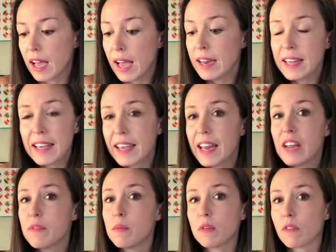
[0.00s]
and he
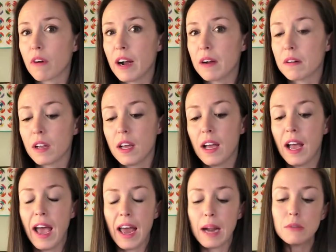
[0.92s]
can't even move around
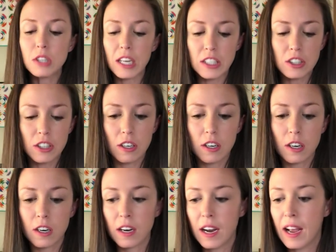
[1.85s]
and I'm changing
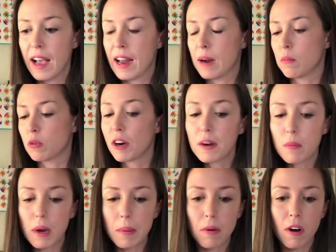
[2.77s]
her and I'm trying
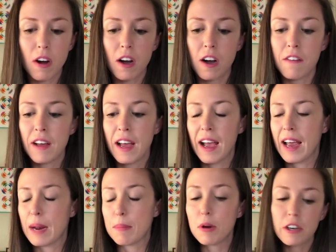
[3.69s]
to wipe her off
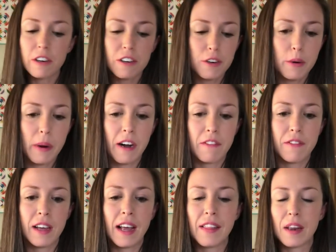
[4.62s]
and I'm putting her in a new
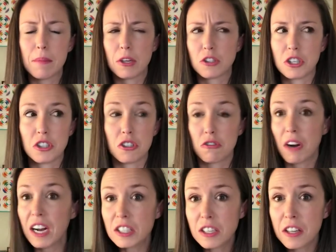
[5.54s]
outfit and then I'm like, should I just
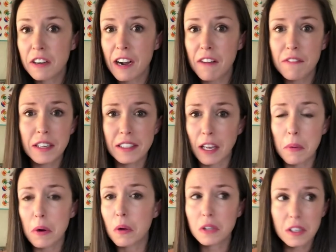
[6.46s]
trash the other outfit? Because I
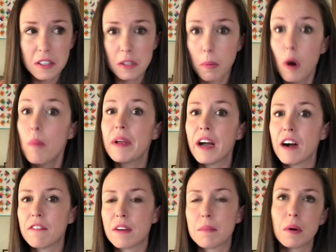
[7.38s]
don't want to hold on to this poopy
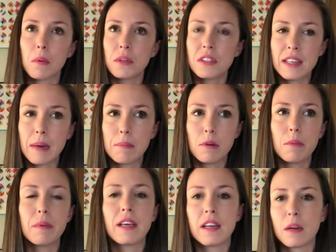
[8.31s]
outfit, but it wasn't that
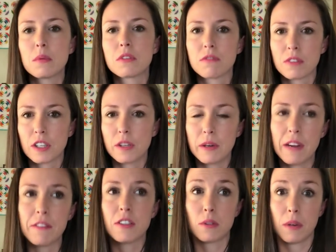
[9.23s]
poopy and it was a really cute
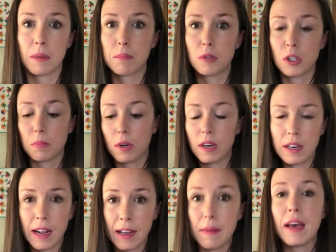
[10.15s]
outfit. So I just put
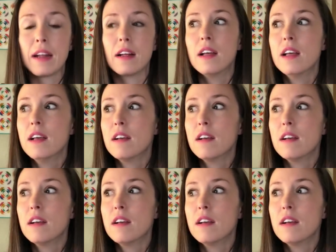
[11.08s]
it, I had a